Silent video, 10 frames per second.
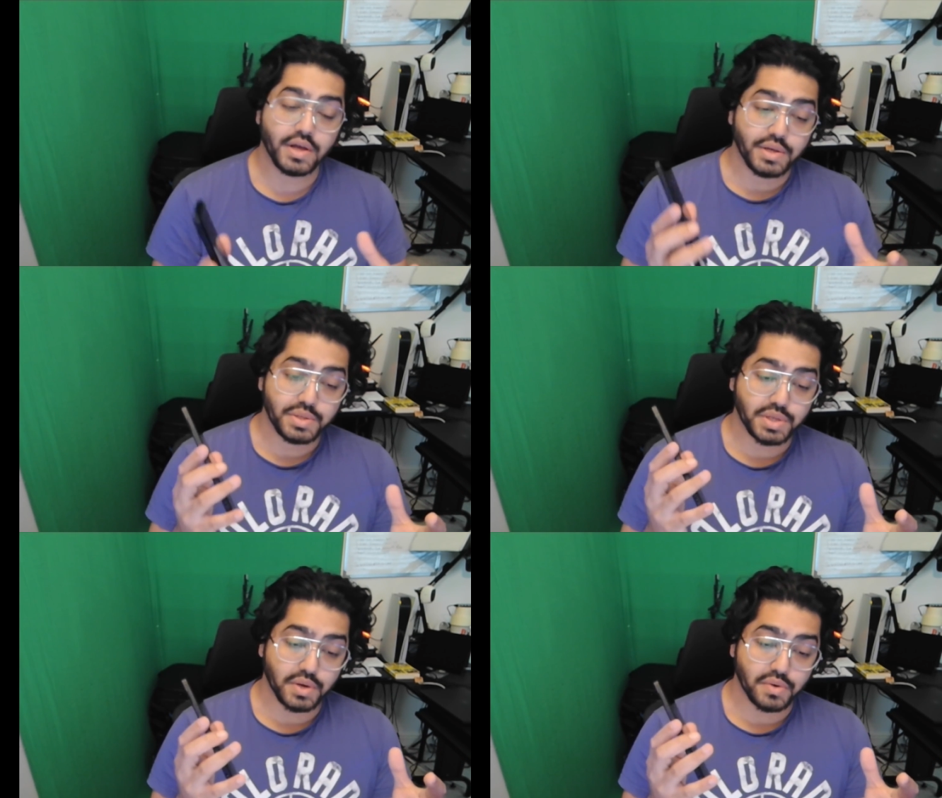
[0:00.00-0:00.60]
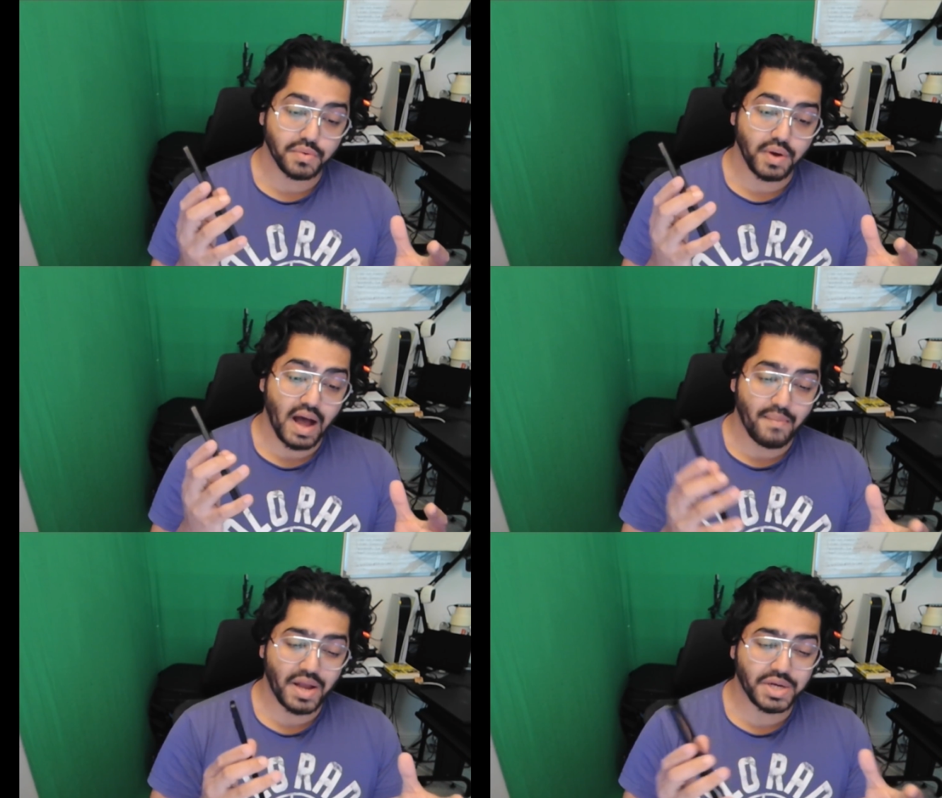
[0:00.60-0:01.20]
So I
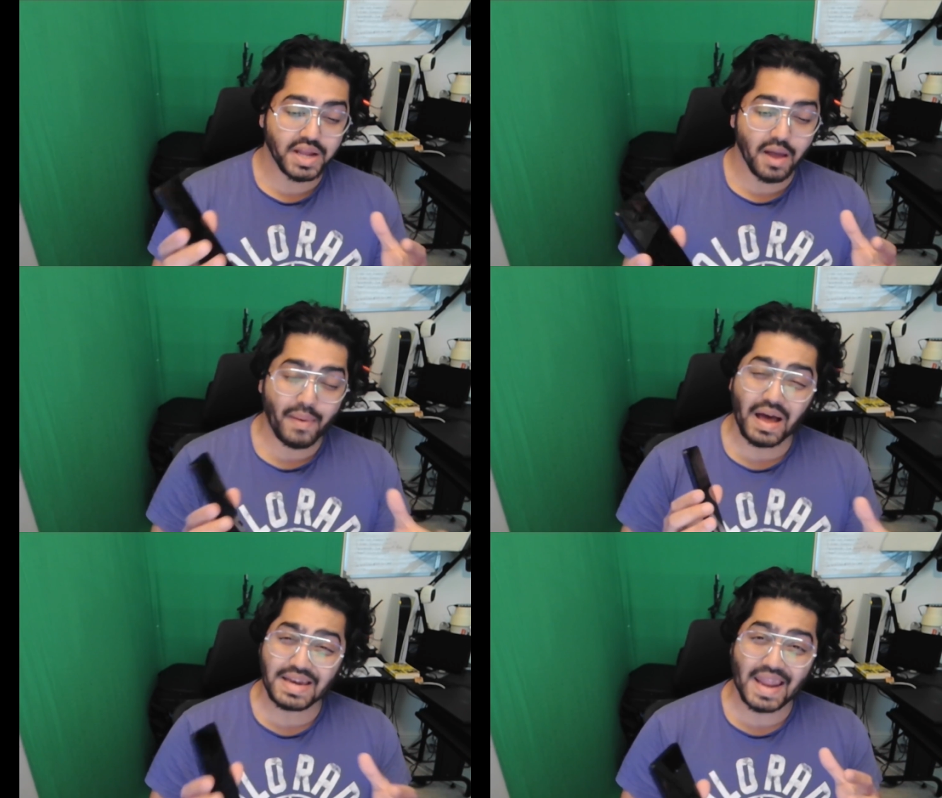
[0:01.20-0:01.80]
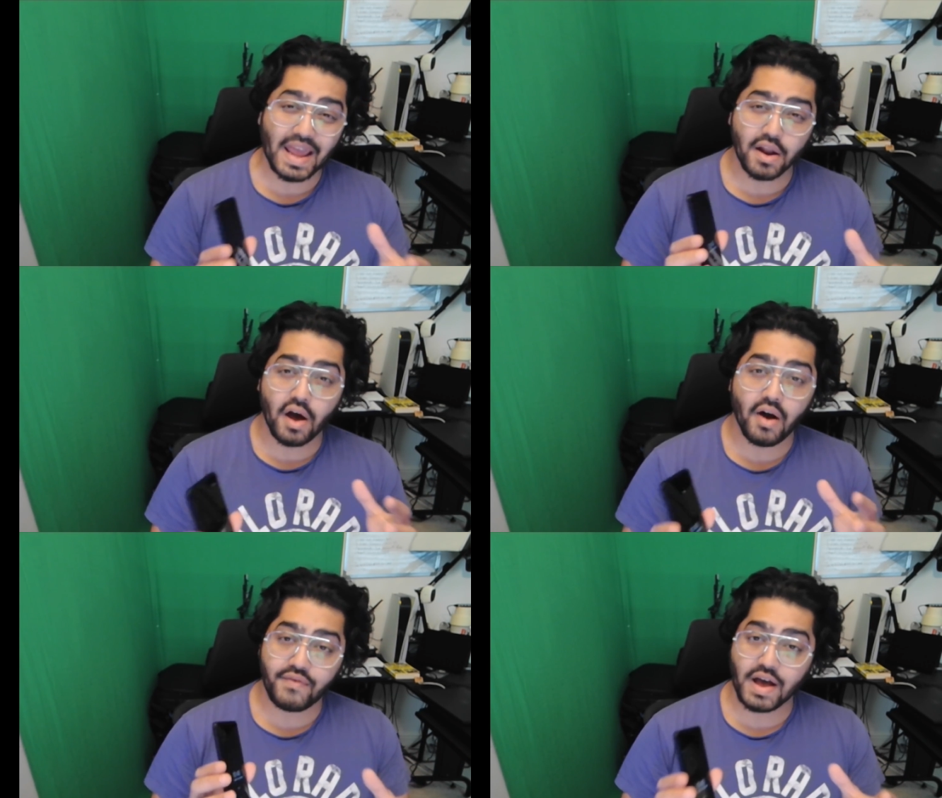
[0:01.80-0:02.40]
managed to get about a day and a
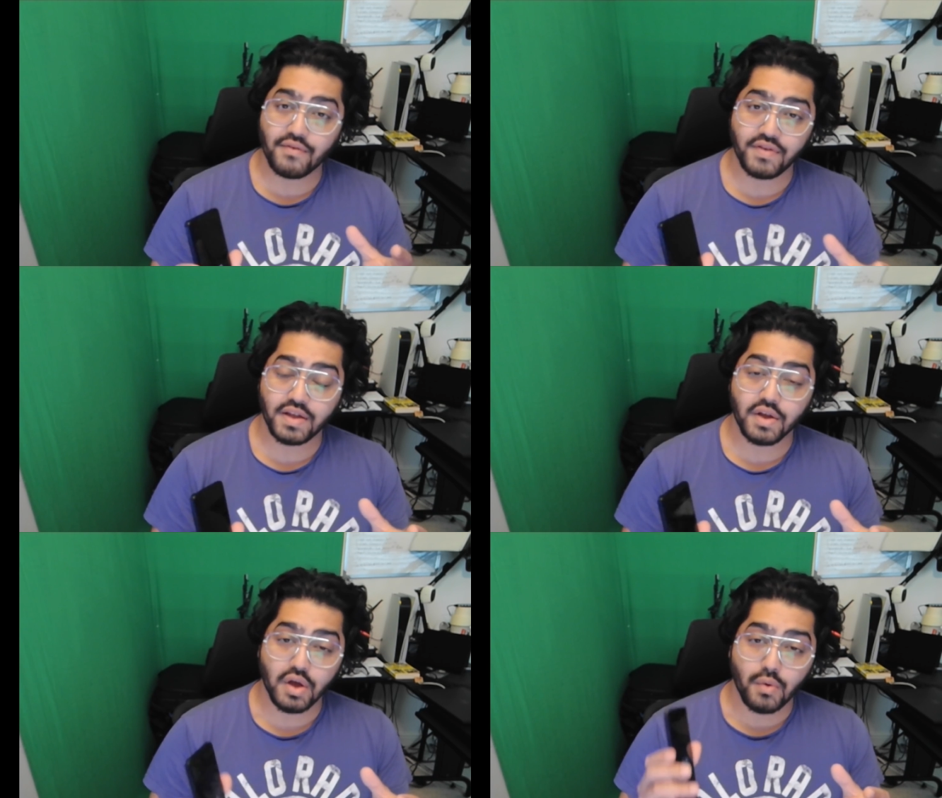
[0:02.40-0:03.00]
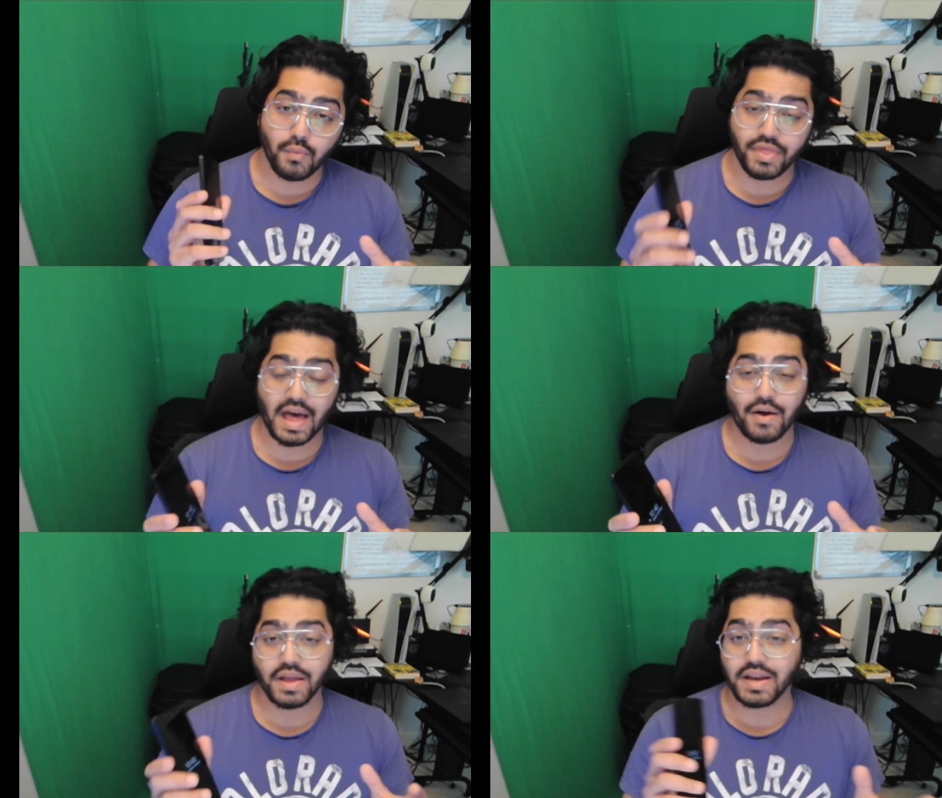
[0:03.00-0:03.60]
half out of it
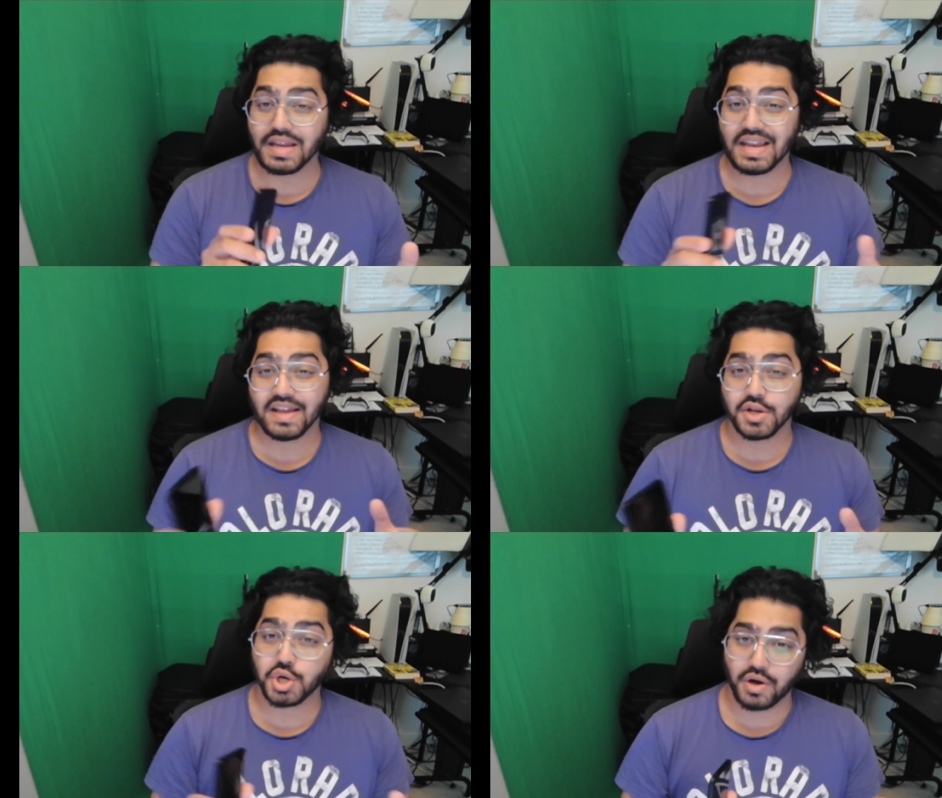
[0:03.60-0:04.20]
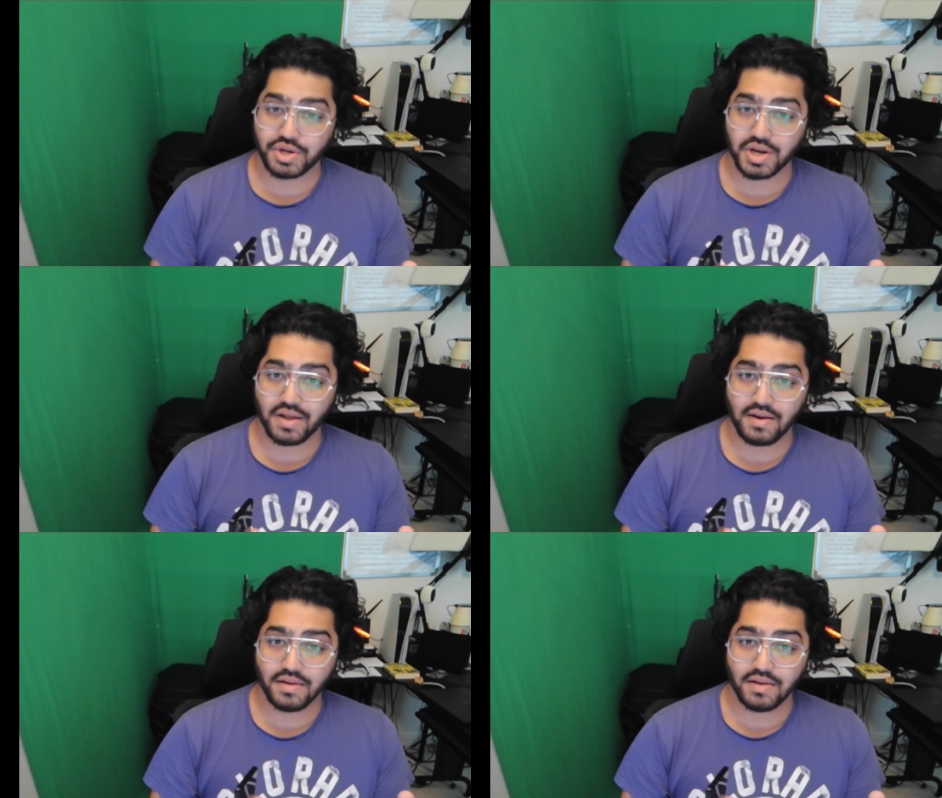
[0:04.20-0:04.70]
without it needing a charge again.